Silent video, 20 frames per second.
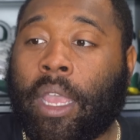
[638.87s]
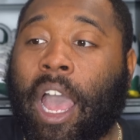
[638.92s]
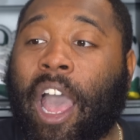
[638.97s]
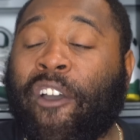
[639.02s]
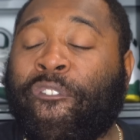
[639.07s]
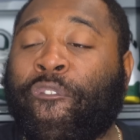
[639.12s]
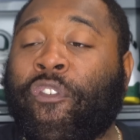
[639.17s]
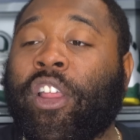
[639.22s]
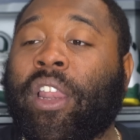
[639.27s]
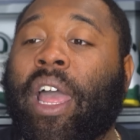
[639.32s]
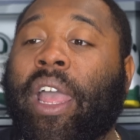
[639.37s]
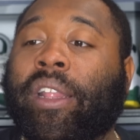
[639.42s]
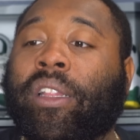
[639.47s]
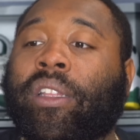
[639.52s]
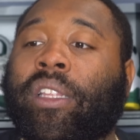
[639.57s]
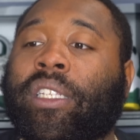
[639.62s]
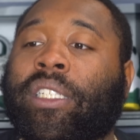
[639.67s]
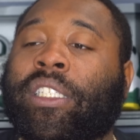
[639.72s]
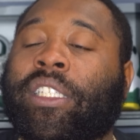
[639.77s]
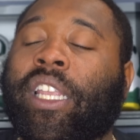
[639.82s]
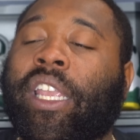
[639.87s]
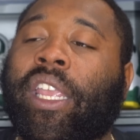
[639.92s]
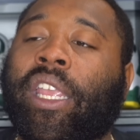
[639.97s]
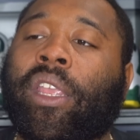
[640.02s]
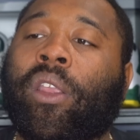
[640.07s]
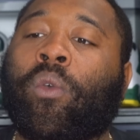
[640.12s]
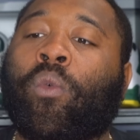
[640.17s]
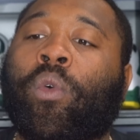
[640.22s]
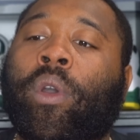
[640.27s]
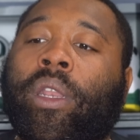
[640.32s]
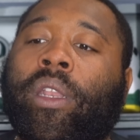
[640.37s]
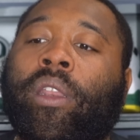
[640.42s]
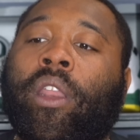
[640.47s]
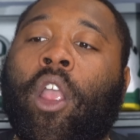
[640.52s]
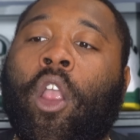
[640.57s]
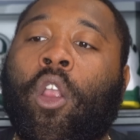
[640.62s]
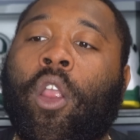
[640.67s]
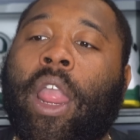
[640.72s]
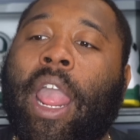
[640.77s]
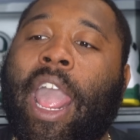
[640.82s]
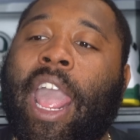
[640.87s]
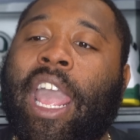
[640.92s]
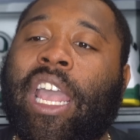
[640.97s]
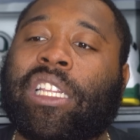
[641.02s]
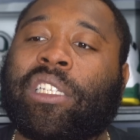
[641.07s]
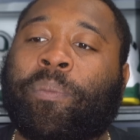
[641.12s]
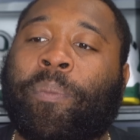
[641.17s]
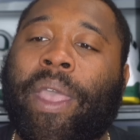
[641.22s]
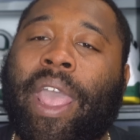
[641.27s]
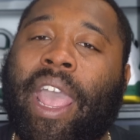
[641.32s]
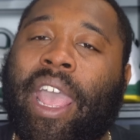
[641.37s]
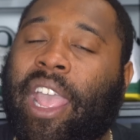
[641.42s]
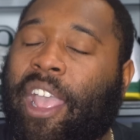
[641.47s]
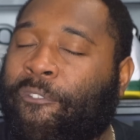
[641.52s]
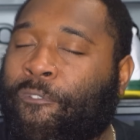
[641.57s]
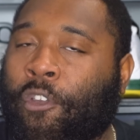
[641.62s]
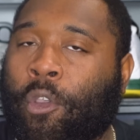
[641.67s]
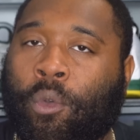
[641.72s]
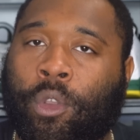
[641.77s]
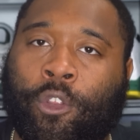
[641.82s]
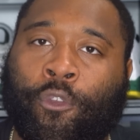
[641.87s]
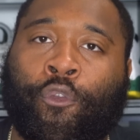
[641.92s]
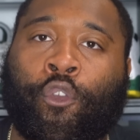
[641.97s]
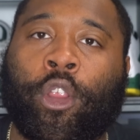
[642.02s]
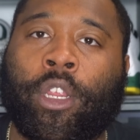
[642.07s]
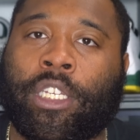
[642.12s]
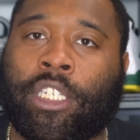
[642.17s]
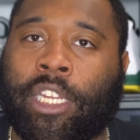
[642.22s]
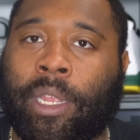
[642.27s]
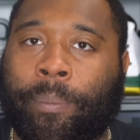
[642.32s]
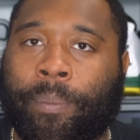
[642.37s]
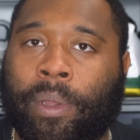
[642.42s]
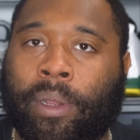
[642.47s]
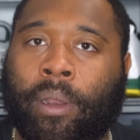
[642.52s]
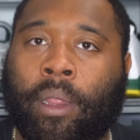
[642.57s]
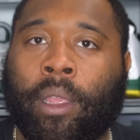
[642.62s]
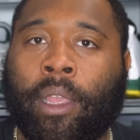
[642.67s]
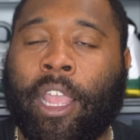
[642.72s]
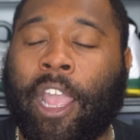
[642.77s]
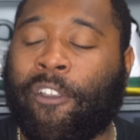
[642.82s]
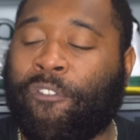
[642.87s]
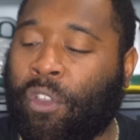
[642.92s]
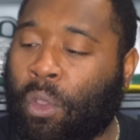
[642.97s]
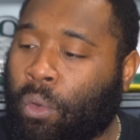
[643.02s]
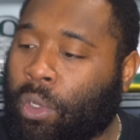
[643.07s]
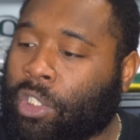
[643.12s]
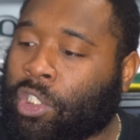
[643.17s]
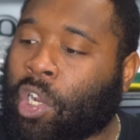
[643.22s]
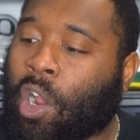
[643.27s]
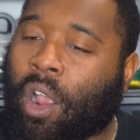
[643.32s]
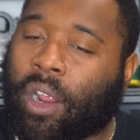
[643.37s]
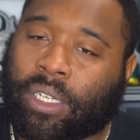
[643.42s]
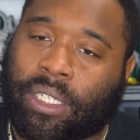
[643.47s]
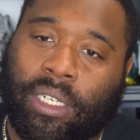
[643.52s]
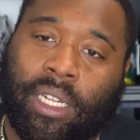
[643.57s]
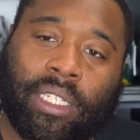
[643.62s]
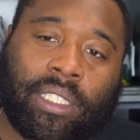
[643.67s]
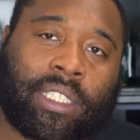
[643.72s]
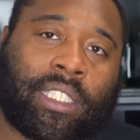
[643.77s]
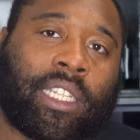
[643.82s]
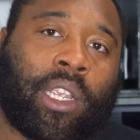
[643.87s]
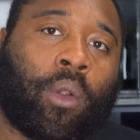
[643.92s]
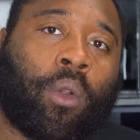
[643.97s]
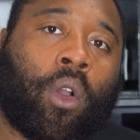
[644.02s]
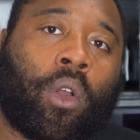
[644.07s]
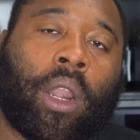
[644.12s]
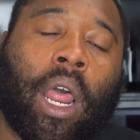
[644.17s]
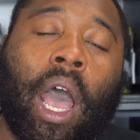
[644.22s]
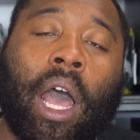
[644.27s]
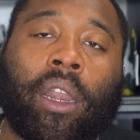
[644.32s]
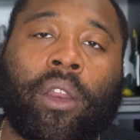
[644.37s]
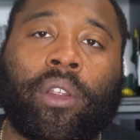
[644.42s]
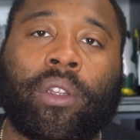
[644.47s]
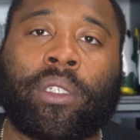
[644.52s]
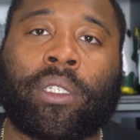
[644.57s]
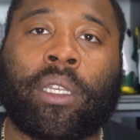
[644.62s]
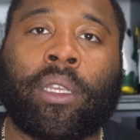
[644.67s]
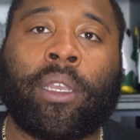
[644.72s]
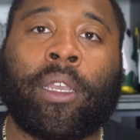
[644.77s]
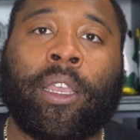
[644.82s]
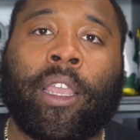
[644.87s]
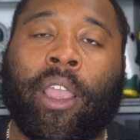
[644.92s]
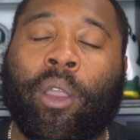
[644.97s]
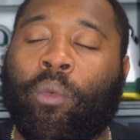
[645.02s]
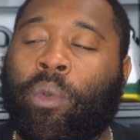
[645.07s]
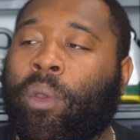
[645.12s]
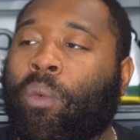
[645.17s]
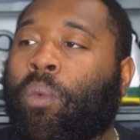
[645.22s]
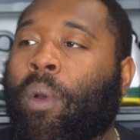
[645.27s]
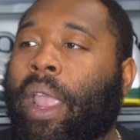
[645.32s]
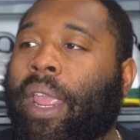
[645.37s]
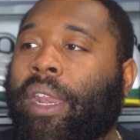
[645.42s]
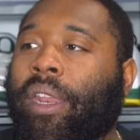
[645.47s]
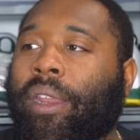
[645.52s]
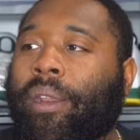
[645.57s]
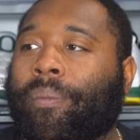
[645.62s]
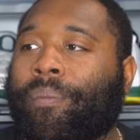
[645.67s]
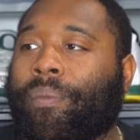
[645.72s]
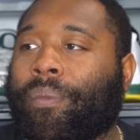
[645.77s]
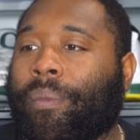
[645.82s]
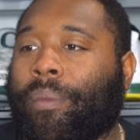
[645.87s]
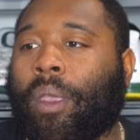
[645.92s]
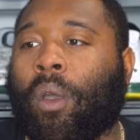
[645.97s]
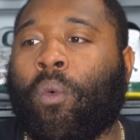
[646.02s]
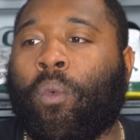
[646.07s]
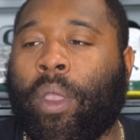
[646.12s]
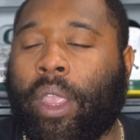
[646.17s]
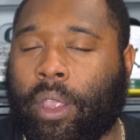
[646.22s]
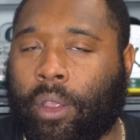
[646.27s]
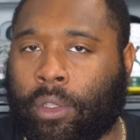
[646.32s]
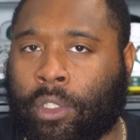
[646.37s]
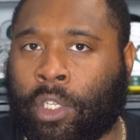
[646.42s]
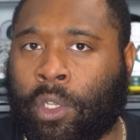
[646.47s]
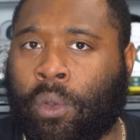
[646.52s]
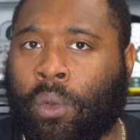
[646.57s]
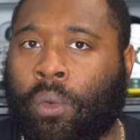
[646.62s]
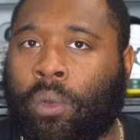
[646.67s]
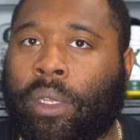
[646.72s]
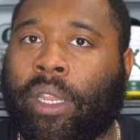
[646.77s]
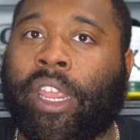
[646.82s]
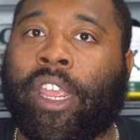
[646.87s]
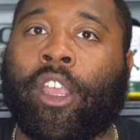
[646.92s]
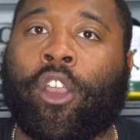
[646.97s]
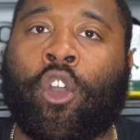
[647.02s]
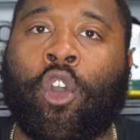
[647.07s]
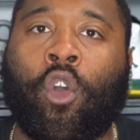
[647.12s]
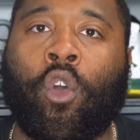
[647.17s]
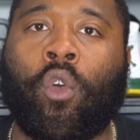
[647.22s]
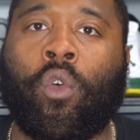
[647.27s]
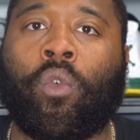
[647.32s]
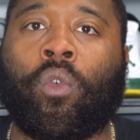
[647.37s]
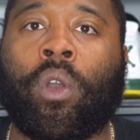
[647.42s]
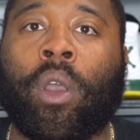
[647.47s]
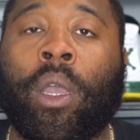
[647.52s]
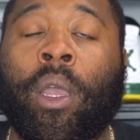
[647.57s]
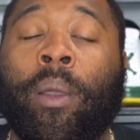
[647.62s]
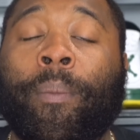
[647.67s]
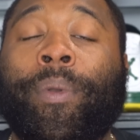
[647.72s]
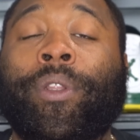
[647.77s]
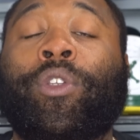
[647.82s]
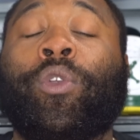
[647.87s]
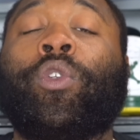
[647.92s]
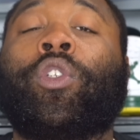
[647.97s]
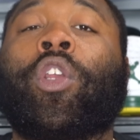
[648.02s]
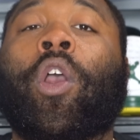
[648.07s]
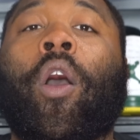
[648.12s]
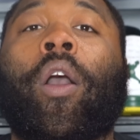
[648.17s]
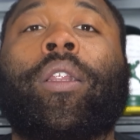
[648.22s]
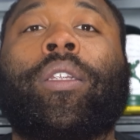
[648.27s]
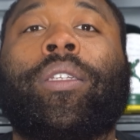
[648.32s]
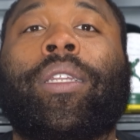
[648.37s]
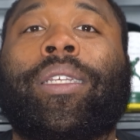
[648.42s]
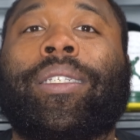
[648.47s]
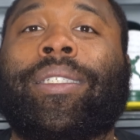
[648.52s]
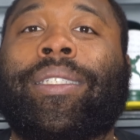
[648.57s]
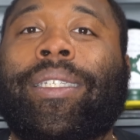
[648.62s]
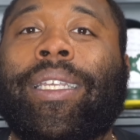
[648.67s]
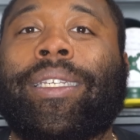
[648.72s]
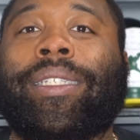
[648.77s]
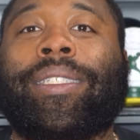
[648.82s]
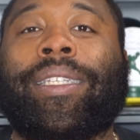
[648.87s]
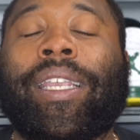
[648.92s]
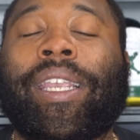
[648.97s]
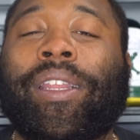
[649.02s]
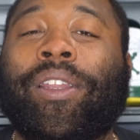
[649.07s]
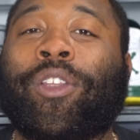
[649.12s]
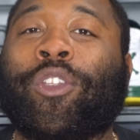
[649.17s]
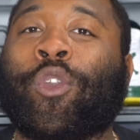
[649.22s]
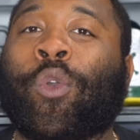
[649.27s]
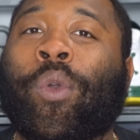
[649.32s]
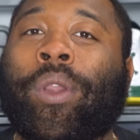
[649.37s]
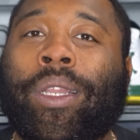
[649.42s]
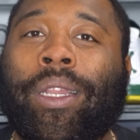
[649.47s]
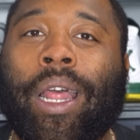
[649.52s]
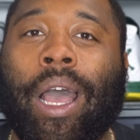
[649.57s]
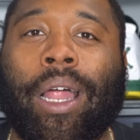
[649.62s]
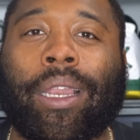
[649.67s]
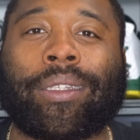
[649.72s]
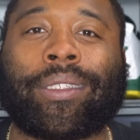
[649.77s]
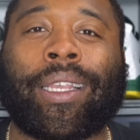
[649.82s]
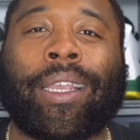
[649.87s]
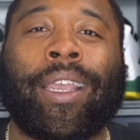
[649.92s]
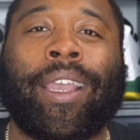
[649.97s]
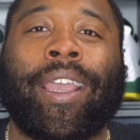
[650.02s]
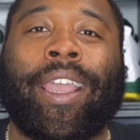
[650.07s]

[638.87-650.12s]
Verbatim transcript: I feel like this thing wouldn't hurt as bad if it was free shipping. If you was charging us $0 and we waited a week or two, then cool. But you charging us $16 to $20.